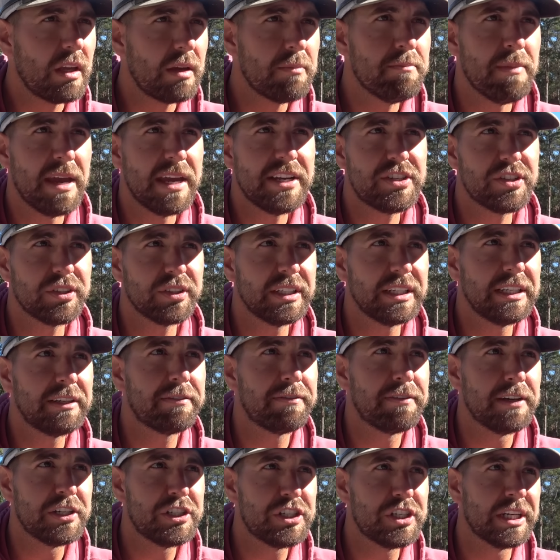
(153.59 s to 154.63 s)
Major League
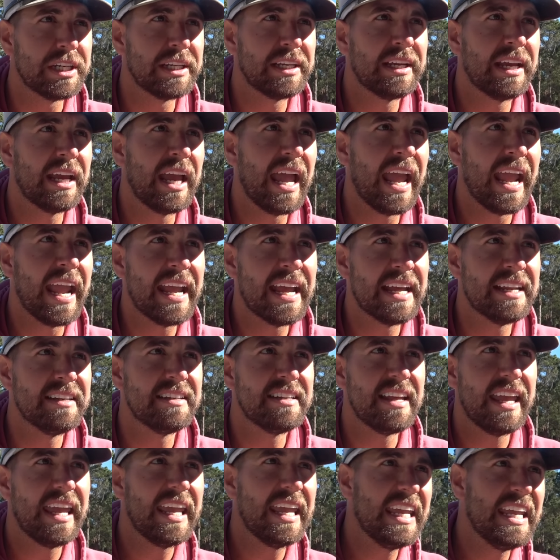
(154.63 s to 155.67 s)
Fishing,
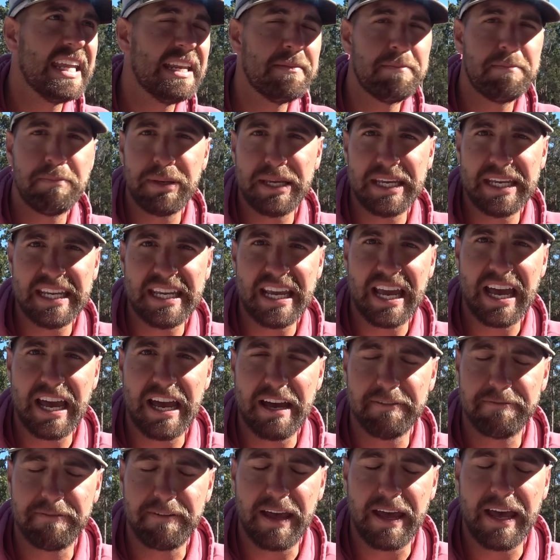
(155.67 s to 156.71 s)
and
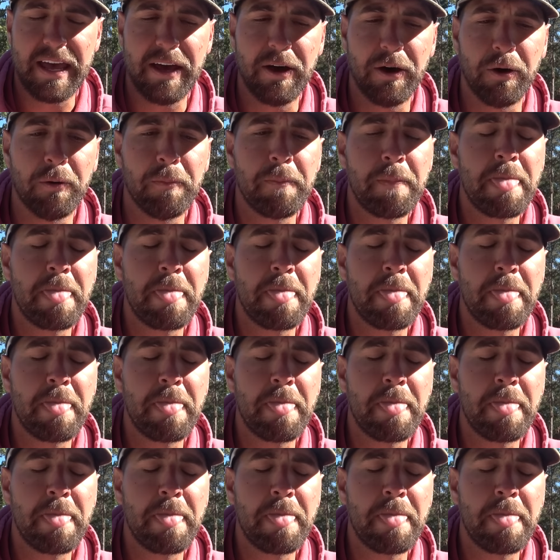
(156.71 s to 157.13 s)
NPFL.